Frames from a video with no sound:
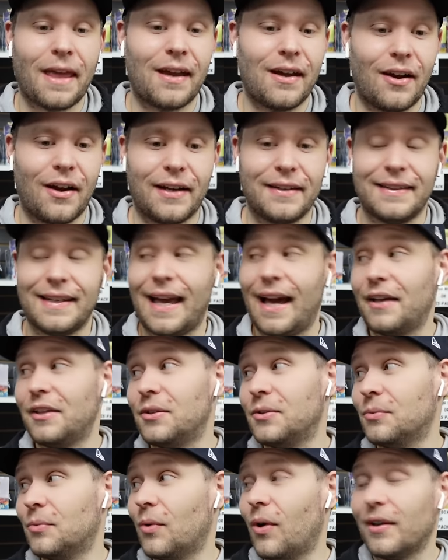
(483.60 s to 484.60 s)
All right, now
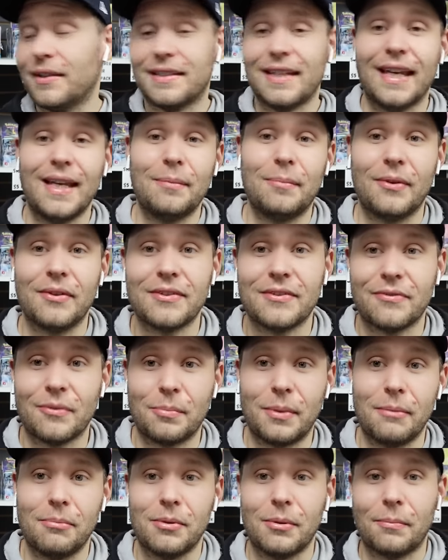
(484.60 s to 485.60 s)
you want tables for
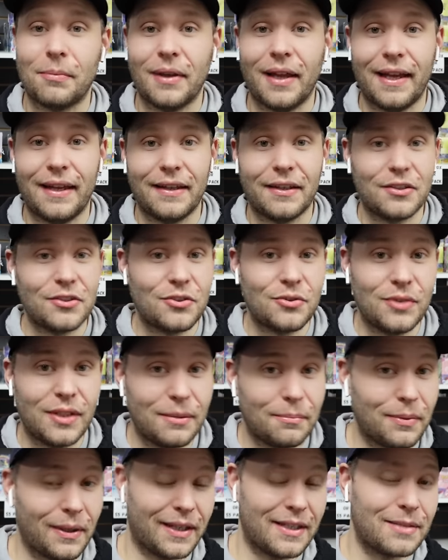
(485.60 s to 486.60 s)
people to play because you
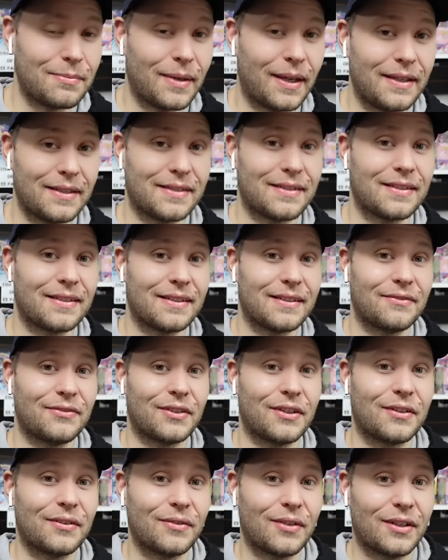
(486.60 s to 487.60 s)
need play space if
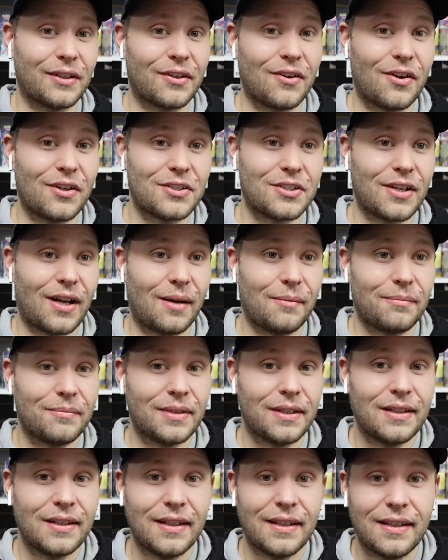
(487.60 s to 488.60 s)
you're gonna run a card shop
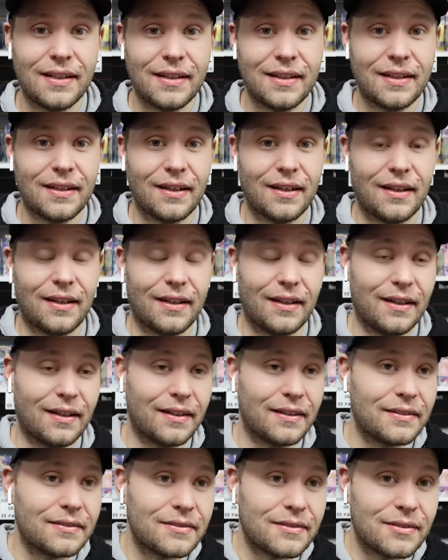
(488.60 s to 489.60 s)

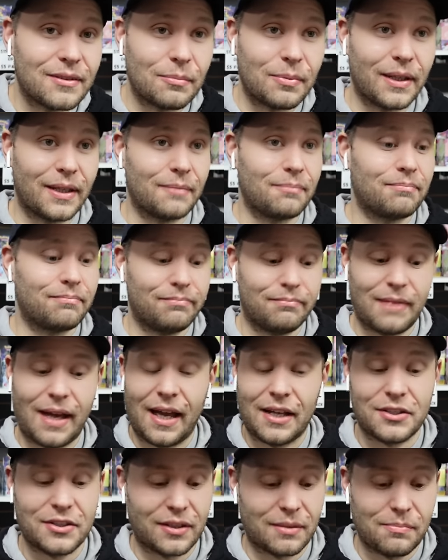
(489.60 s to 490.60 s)
to play
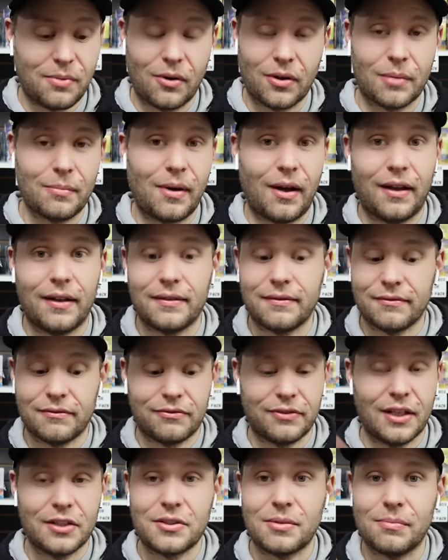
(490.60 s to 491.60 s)
Magic, Pokemon,
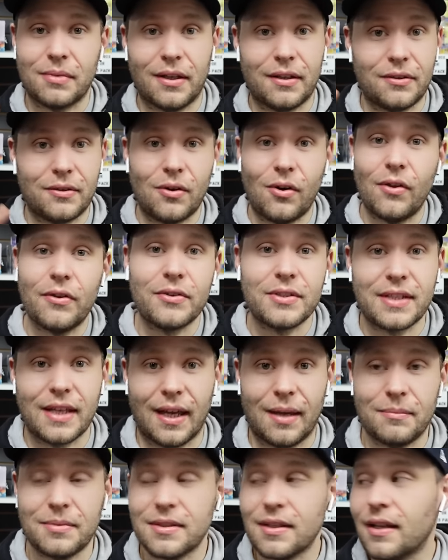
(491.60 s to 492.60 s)
Flesh and Blood, all those
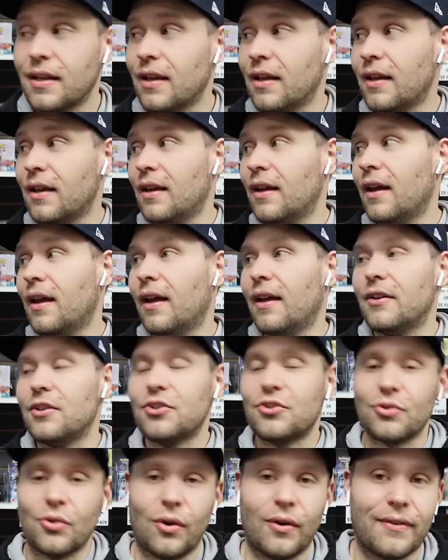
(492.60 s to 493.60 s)
games.
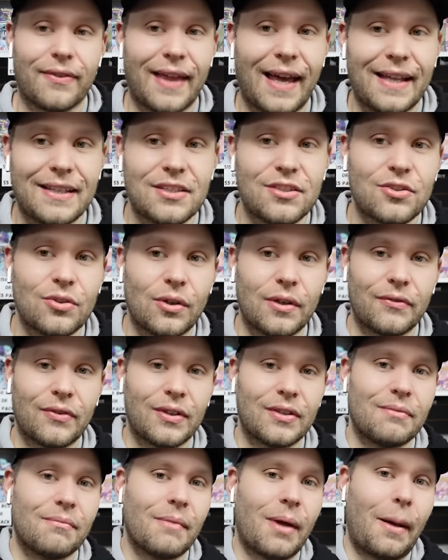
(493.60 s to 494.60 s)
Sure, that's sort of
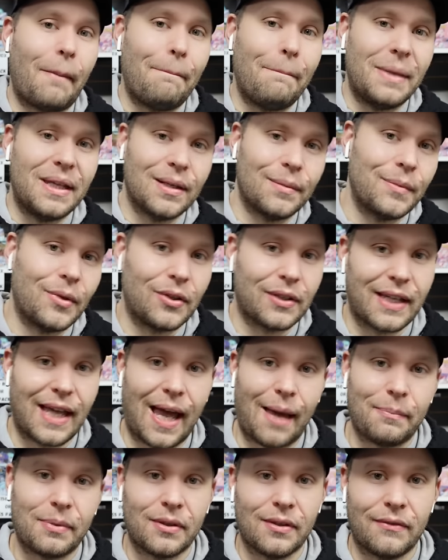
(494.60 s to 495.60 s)
a minimal
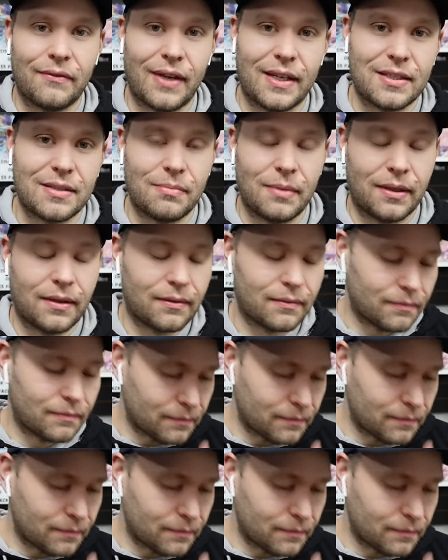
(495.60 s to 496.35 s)
capital investment.